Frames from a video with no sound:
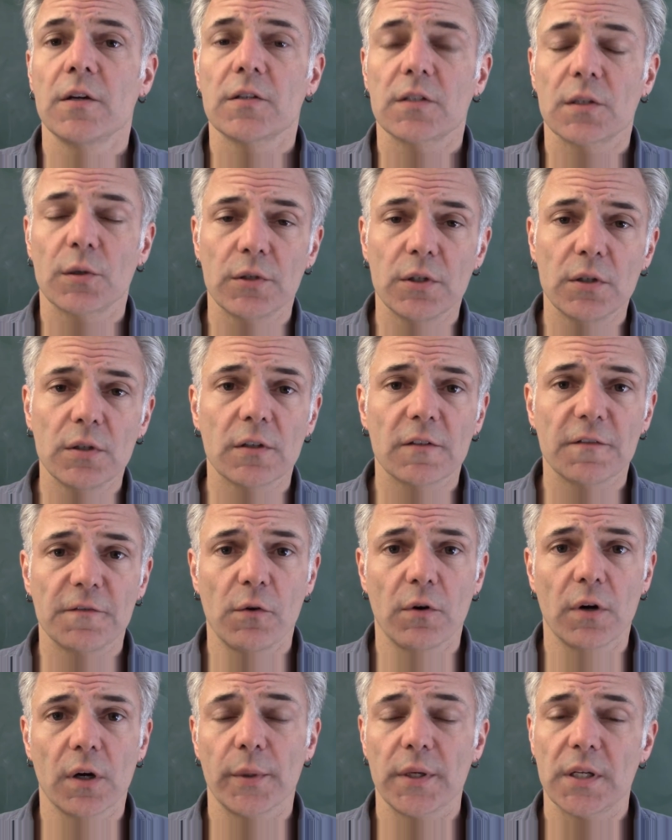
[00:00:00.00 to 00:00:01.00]
So in Unit
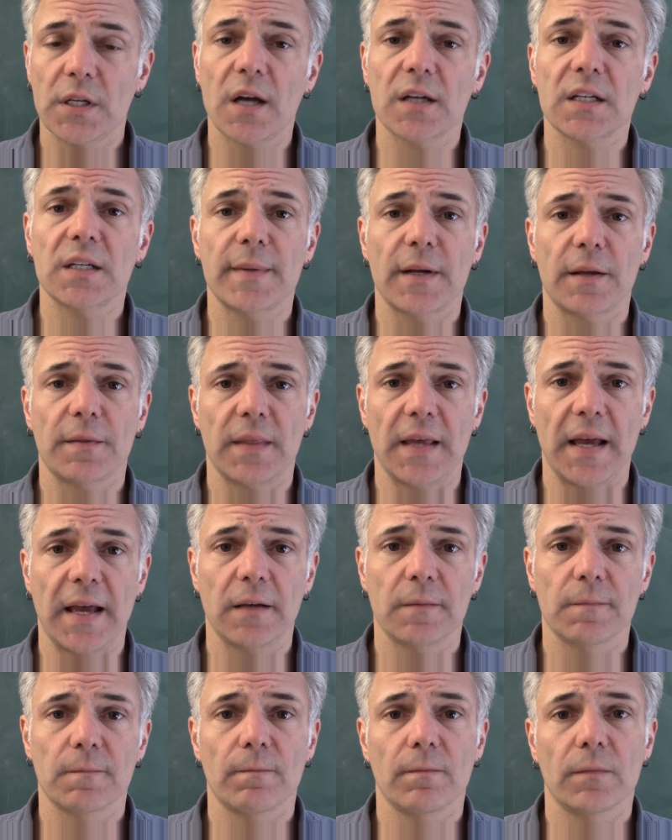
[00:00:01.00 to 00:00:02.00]
4, we talked about
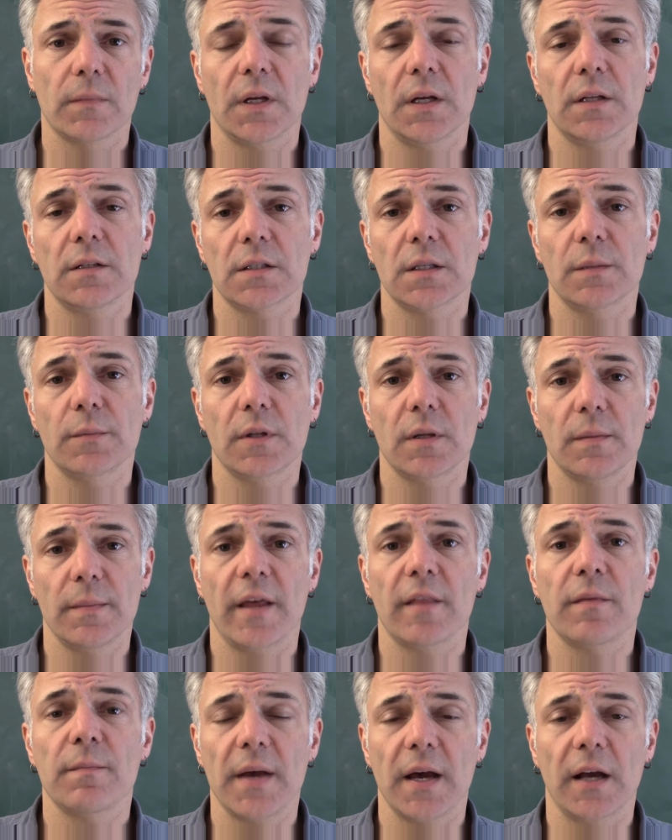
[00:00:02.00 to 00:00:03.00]
that and some of the
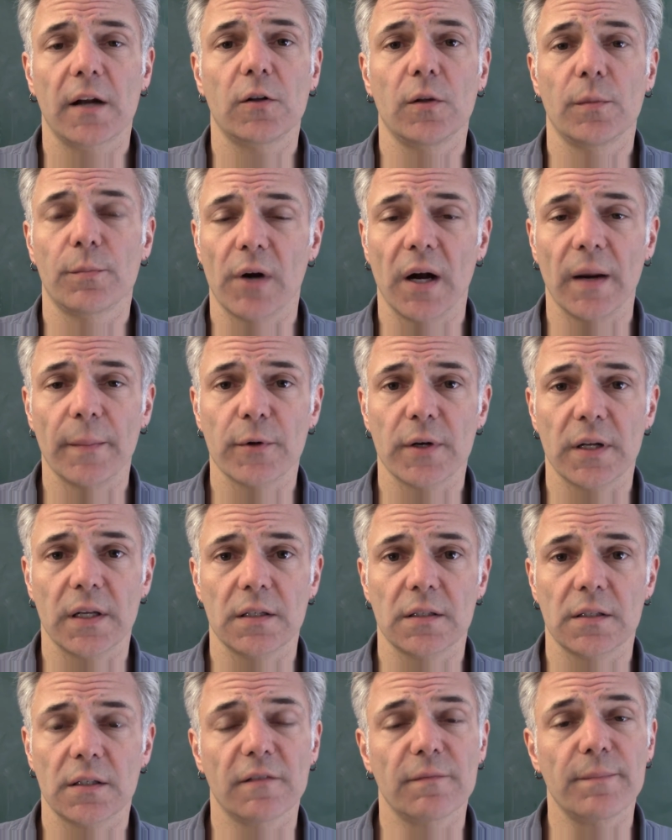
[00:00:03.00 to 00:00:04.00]
mathematical
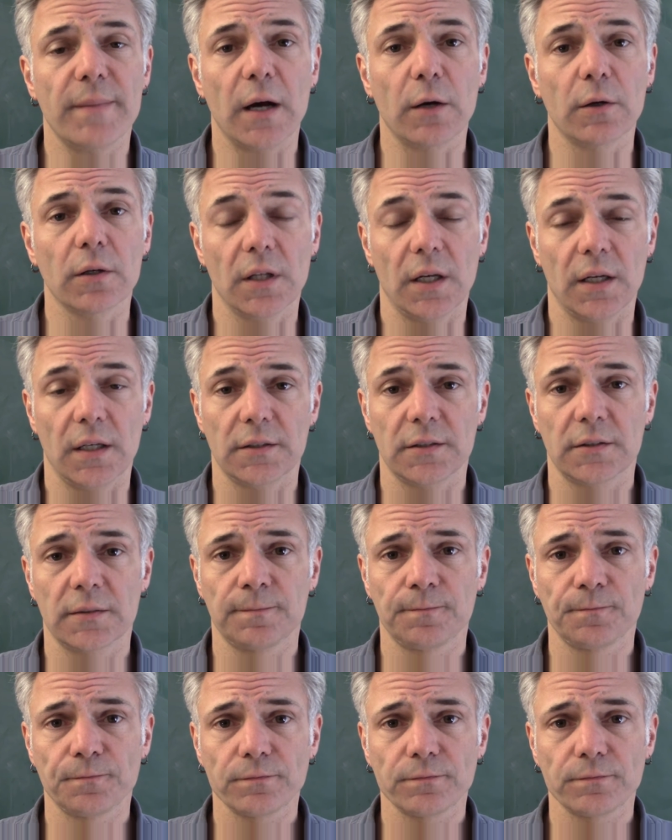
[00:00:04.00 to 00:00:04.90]
properties of power laws.